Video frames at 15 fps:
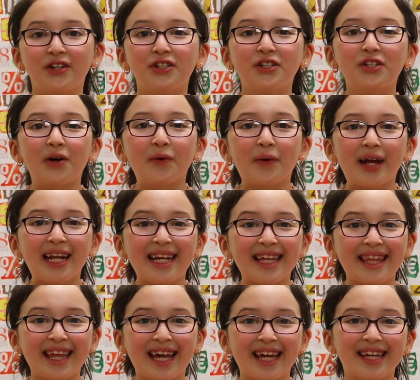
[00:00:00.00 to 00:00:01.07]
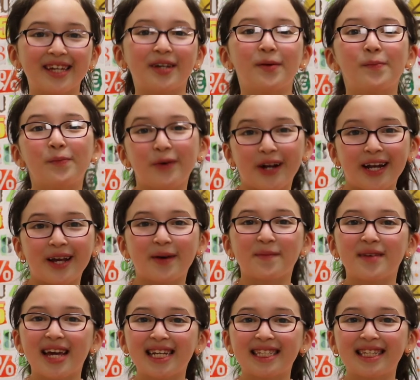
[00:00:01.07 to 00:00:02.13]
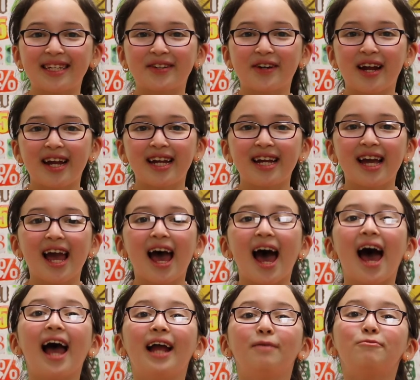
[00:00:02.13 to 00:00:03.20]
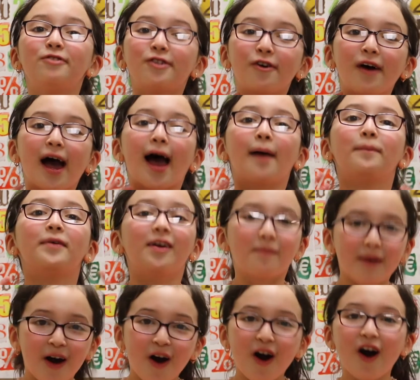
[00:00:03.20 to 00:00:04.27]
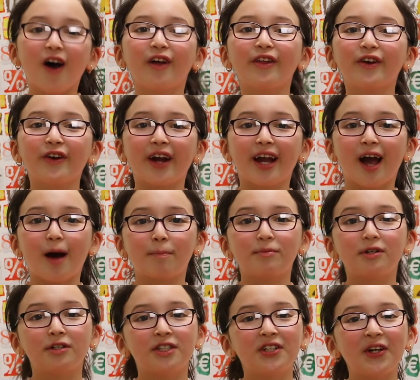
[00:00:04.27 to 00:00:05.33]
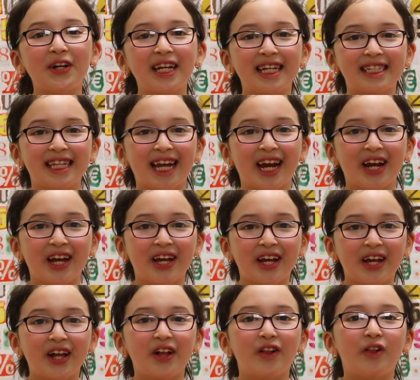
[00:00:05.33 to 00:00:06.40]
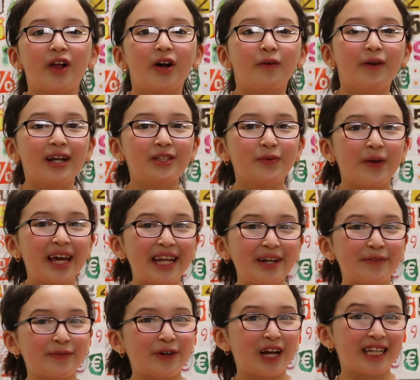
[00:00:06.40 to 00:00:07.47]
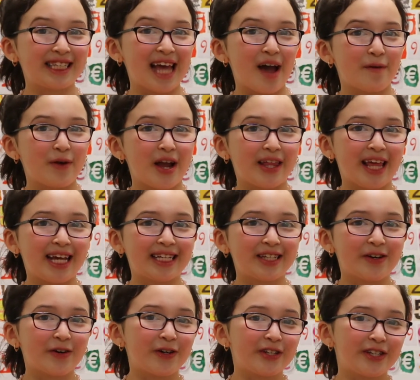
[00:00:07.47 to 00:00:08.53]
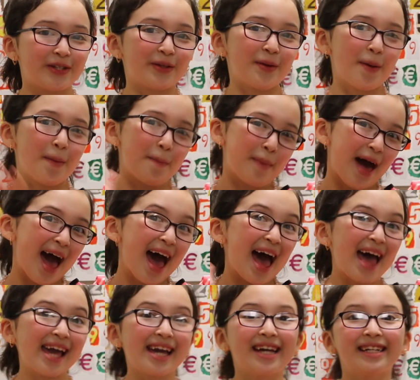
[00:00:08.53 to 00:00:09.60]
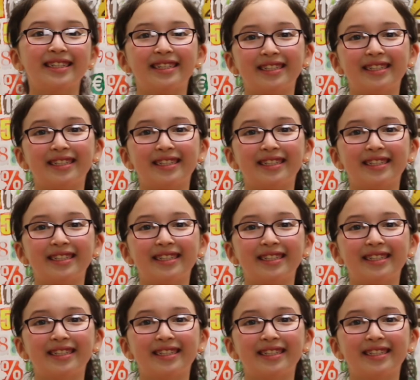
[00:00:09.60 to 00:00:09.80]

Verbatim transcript: So what do you think? Pretty amazing, right? I'm so happy about all the great opportunities here. Look what's waiting for us at Round Lake Schools. Bye.